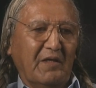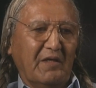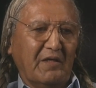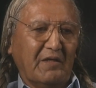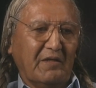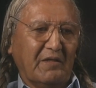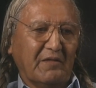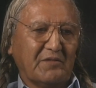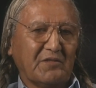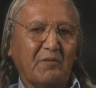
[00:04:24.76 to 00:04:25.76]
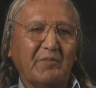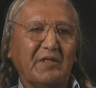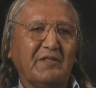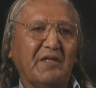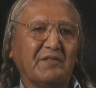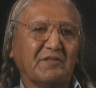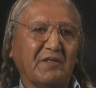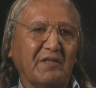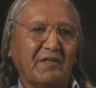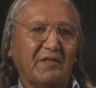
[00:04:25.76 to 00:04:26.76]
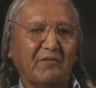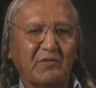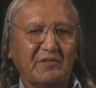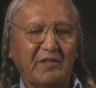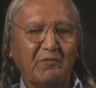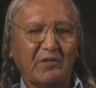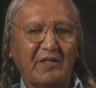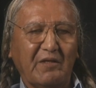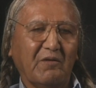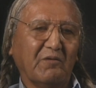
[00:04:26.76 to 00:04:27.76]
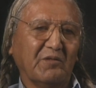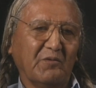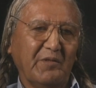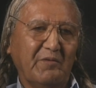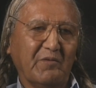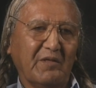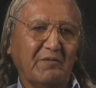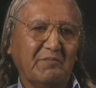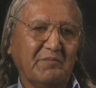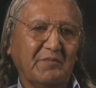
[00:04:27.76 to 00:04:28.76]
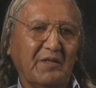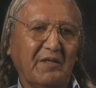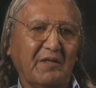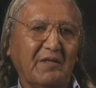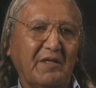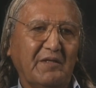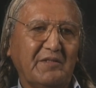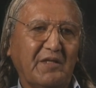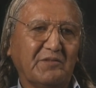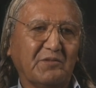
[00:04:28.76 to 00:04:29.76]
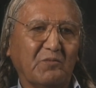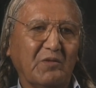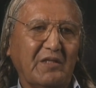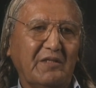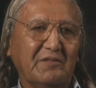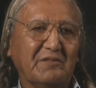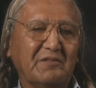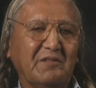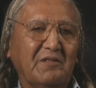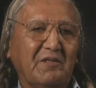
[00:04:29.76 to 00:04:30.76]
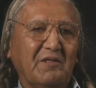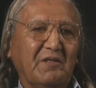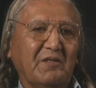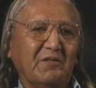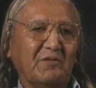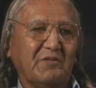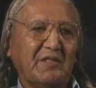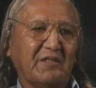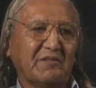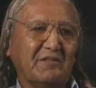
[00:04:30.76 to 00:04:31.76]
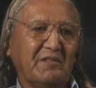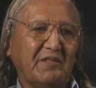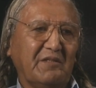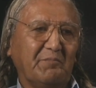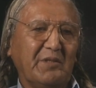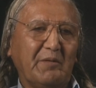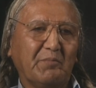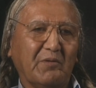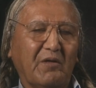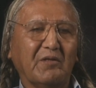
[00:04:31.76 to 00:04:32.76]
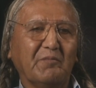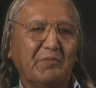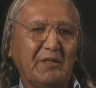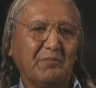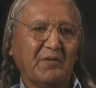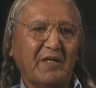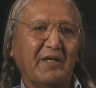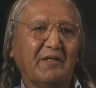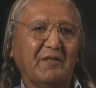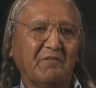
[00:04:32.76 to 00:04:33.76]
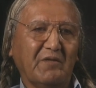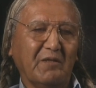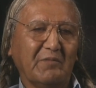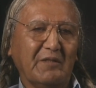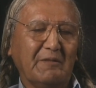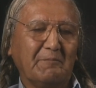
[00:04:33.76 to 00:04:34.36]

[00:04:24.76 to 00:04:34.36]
and uh, some intentionally in what they call the green run, an intentional release to test the people on the people and the environment.